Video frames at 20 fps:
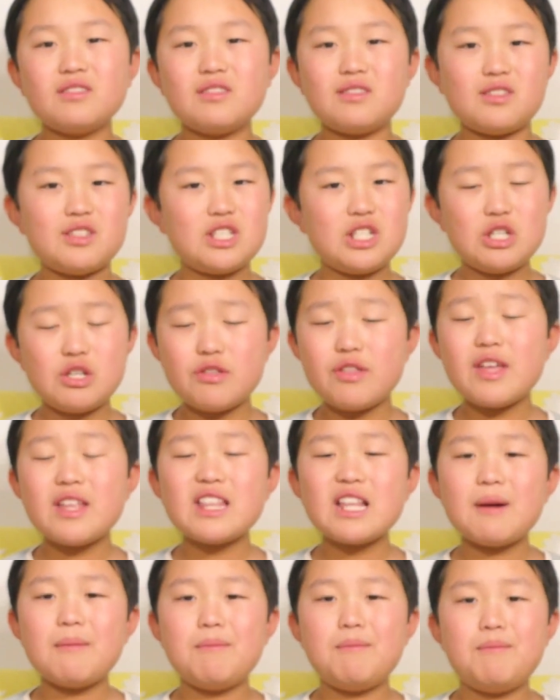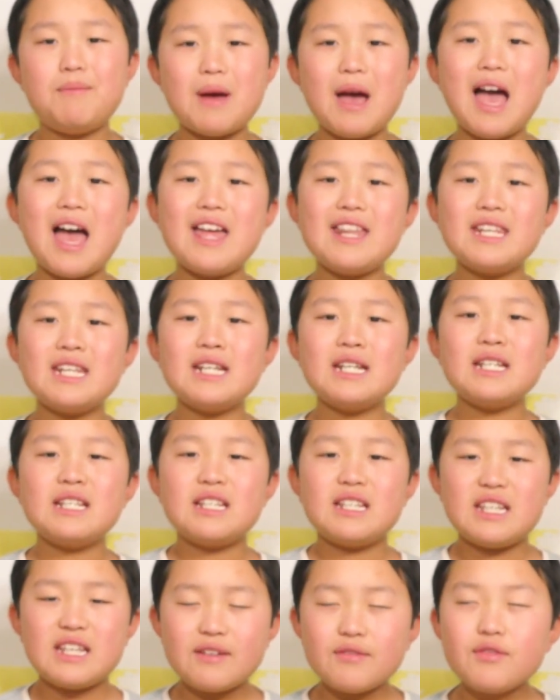do you think that Ben,
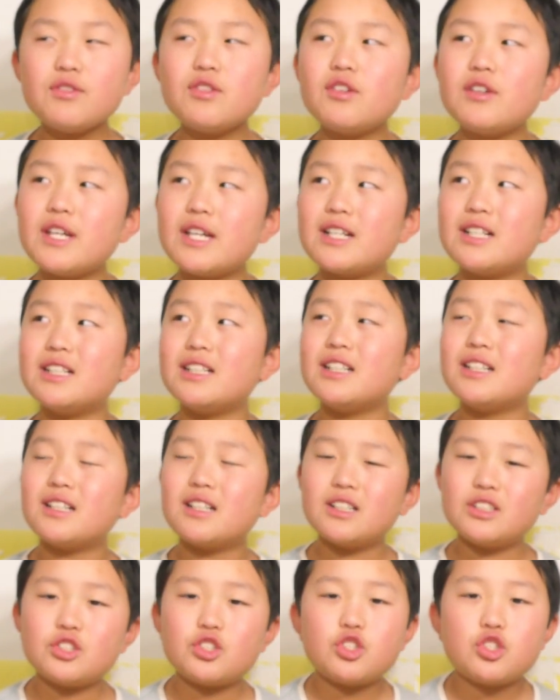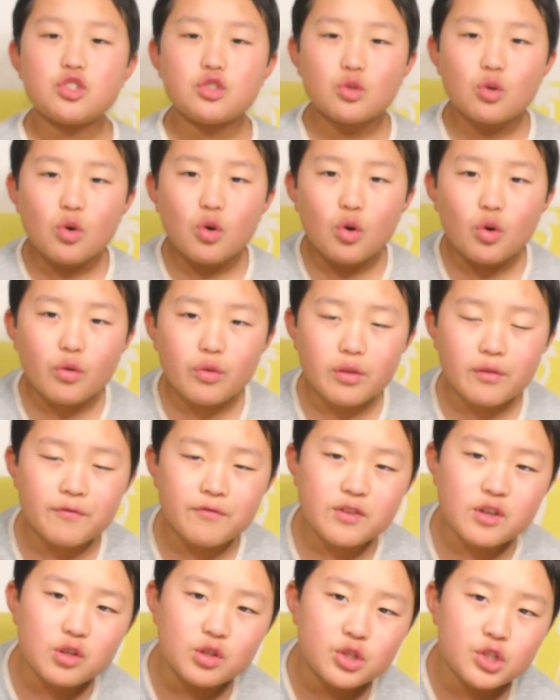even though he couldn't control the
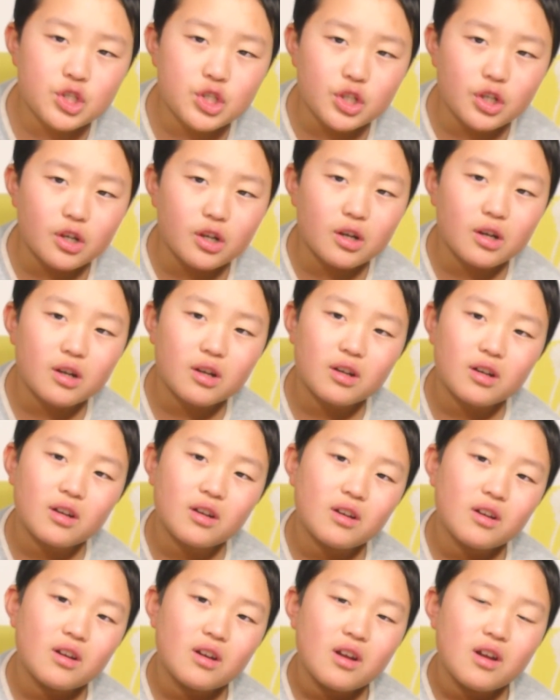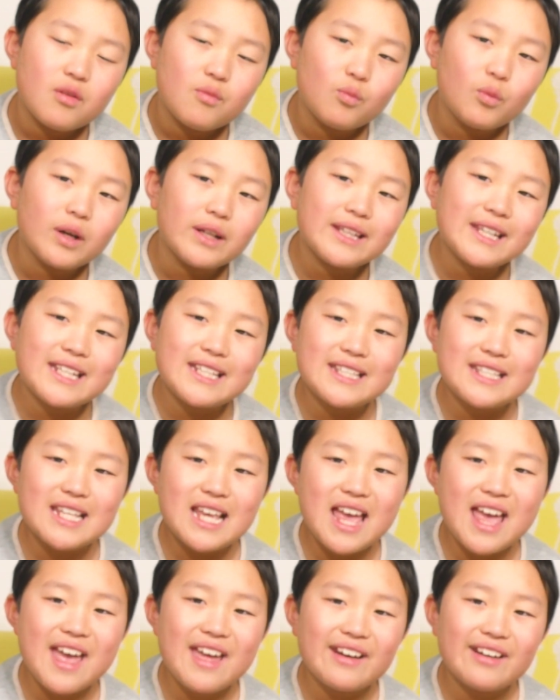future, what he
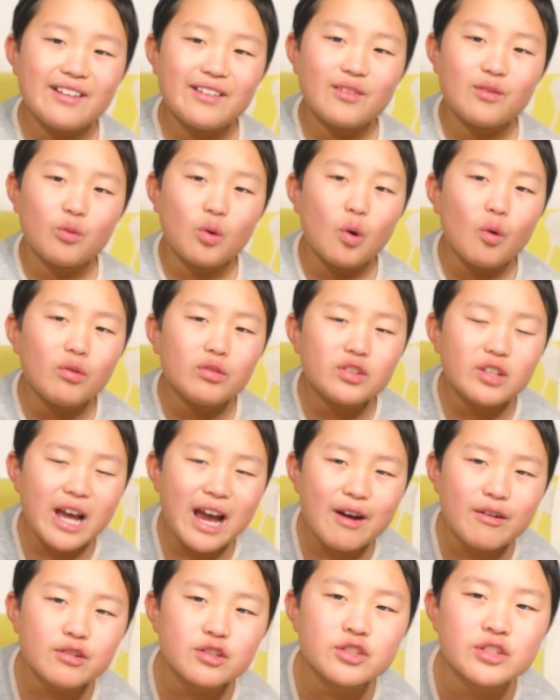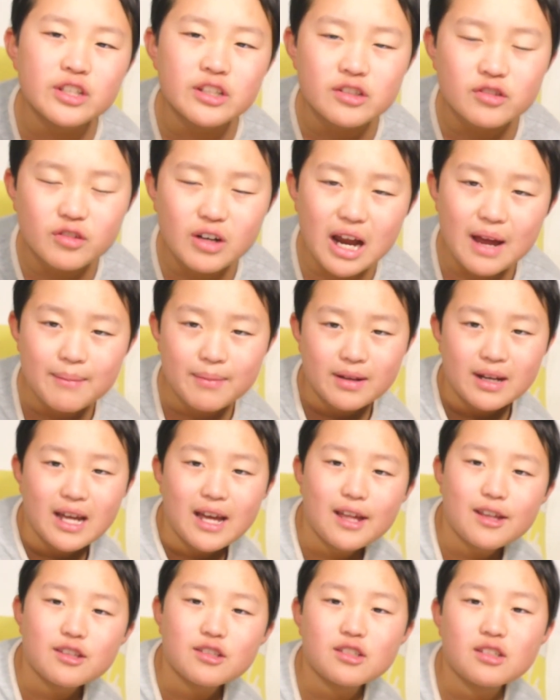did, what would you, how would you describe it
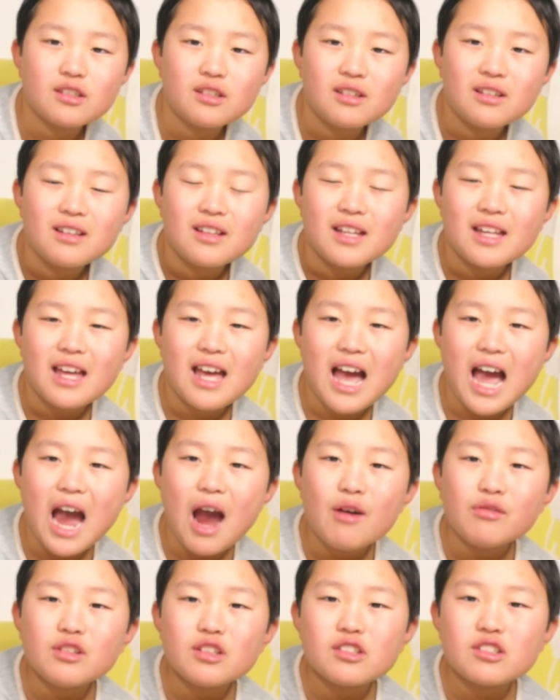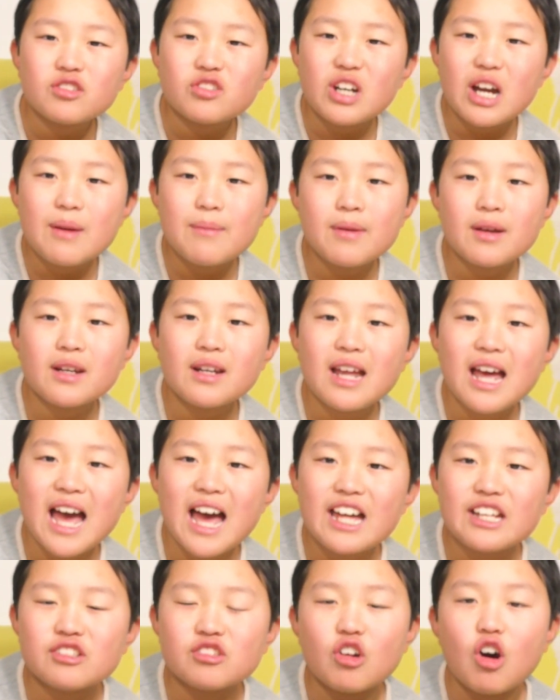as? I would describe it
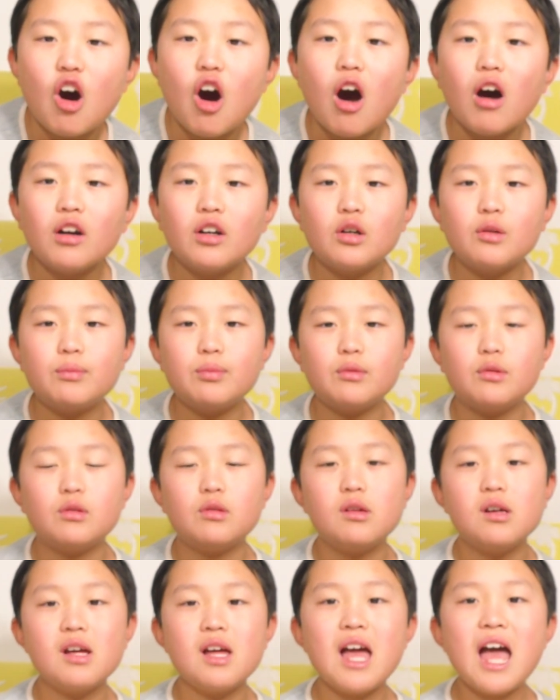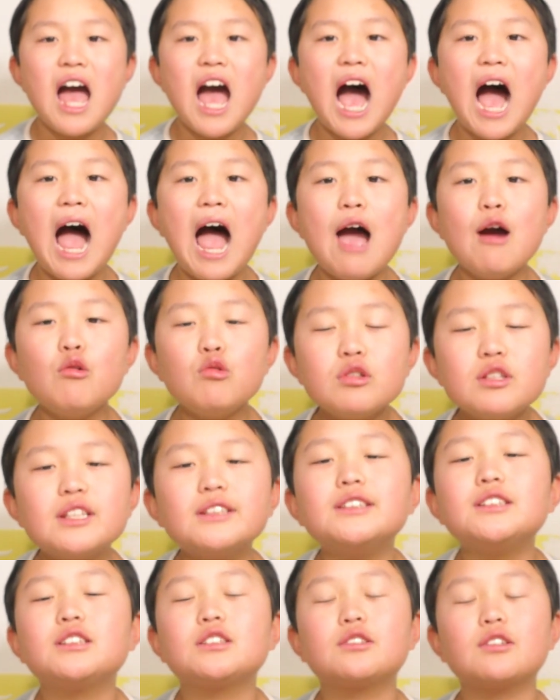as honorable. I would
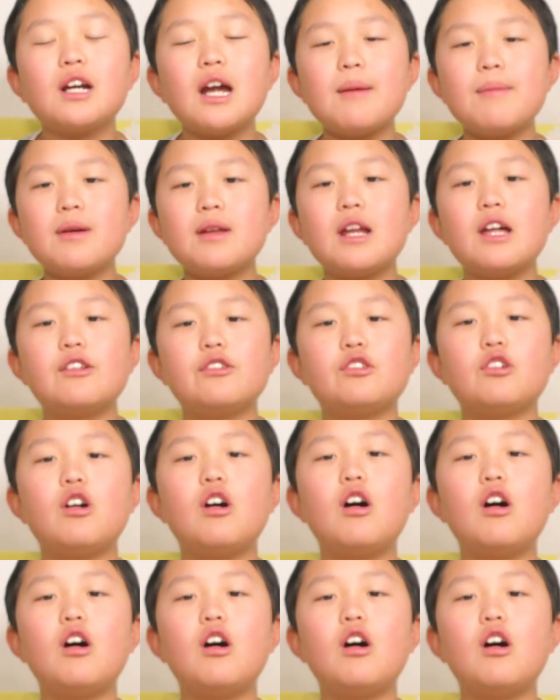describe it as